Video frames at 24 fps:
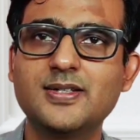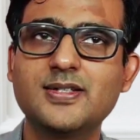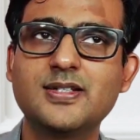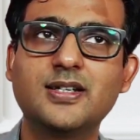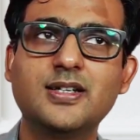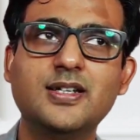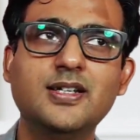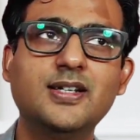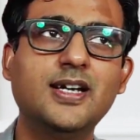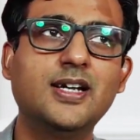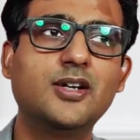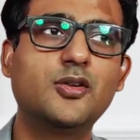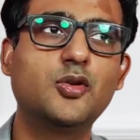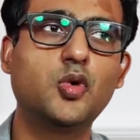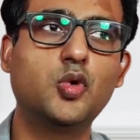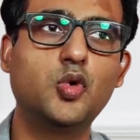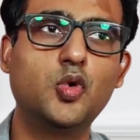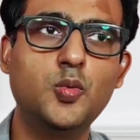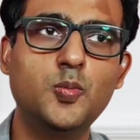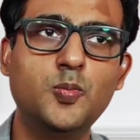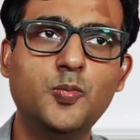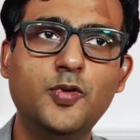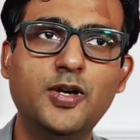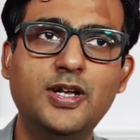sitting at
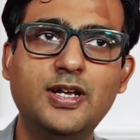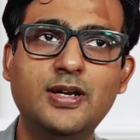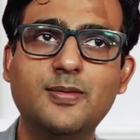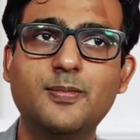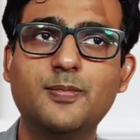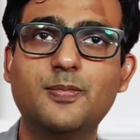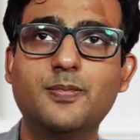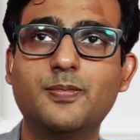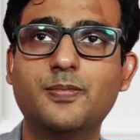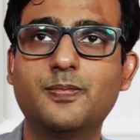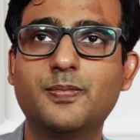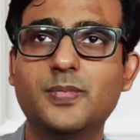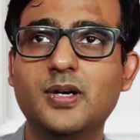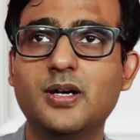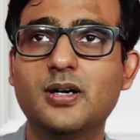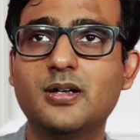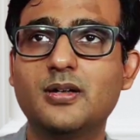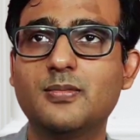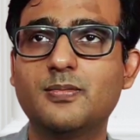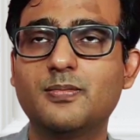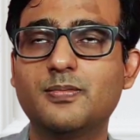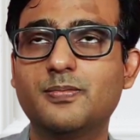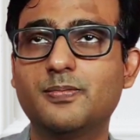home when uh,